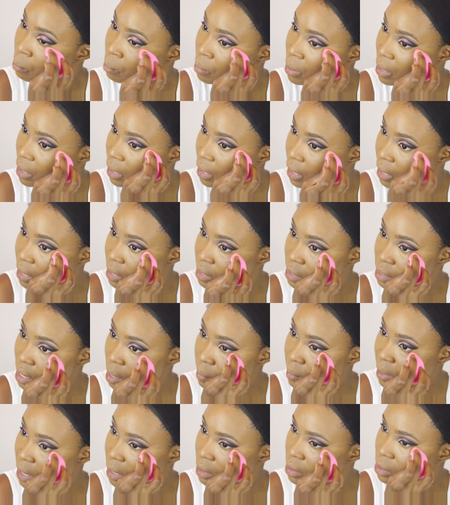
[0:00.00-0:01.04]
because,
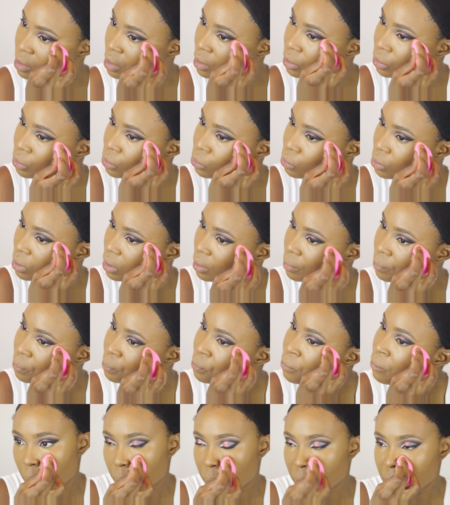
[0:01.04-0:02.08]
I mean, I'll still use it.
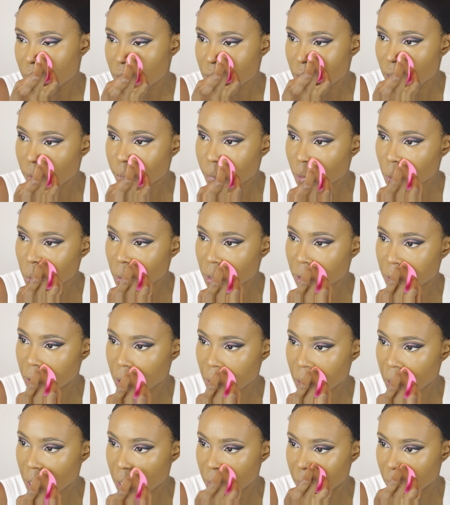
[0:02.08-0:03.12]
But the number one
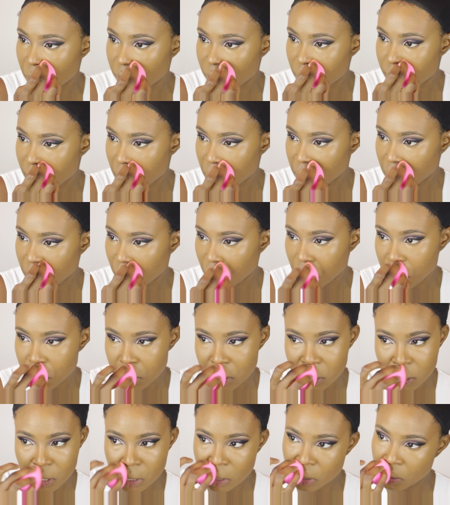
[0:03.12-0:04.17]
thing I love about that
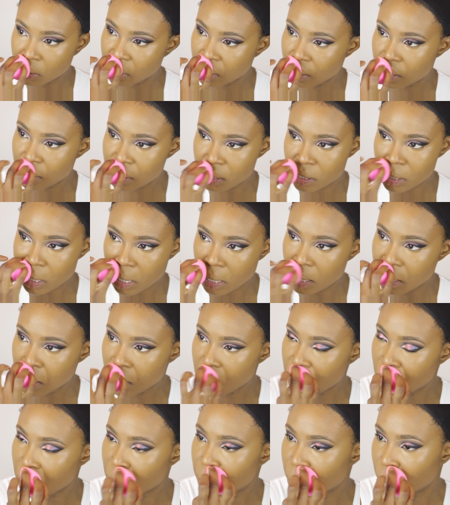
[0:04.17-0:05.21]
concealer is
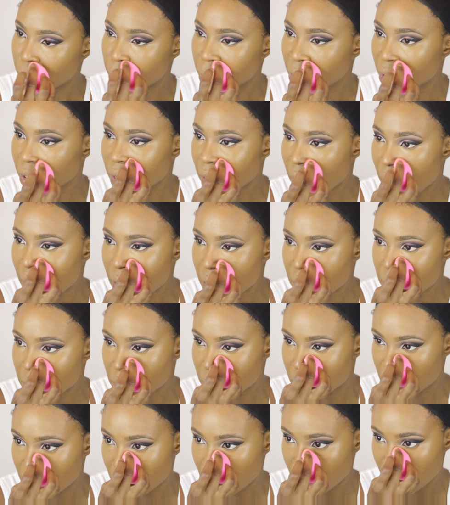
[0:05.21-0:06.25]
that it
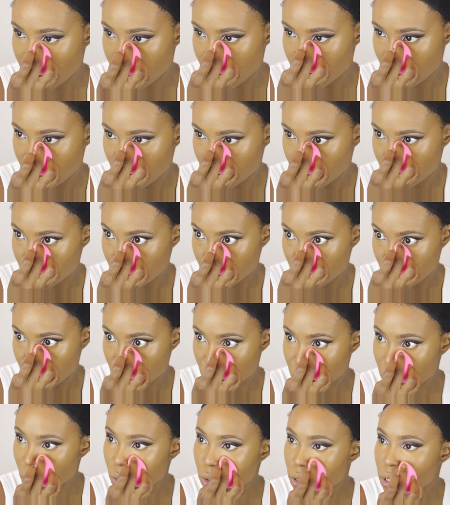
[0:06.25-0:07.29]
blends
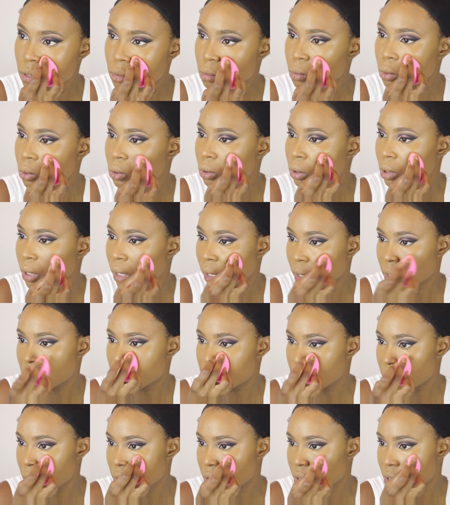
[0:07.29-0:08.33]
so smooth, like
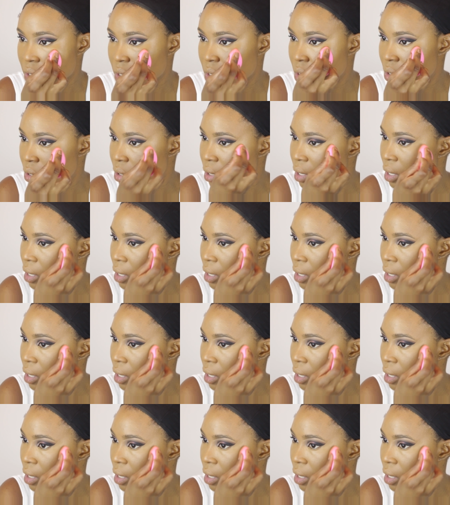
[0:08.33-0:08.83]
seriously, you